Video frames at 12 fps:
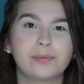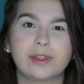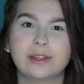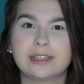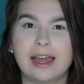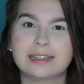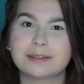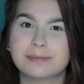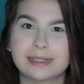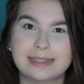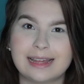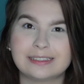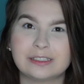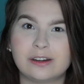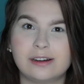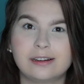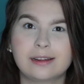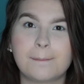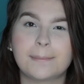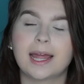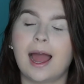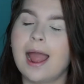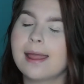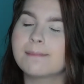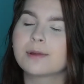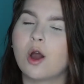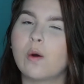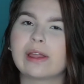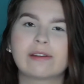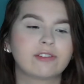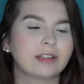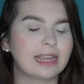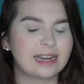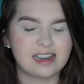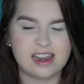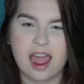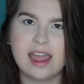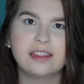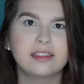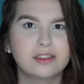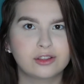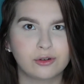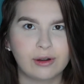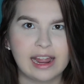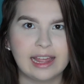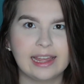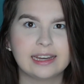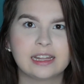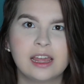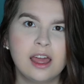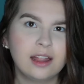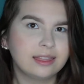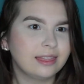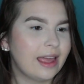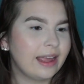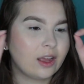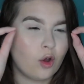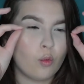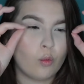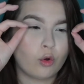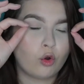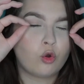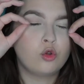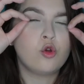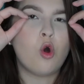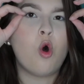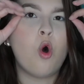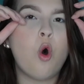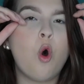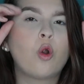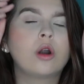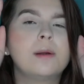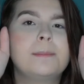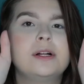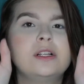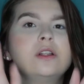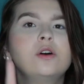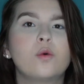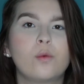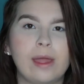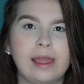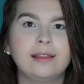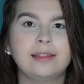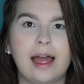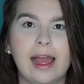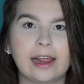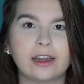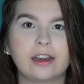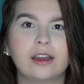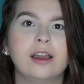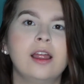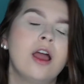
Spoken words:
it hasn't been that long, but I am going for like a 9th grade, like horrible wing liner.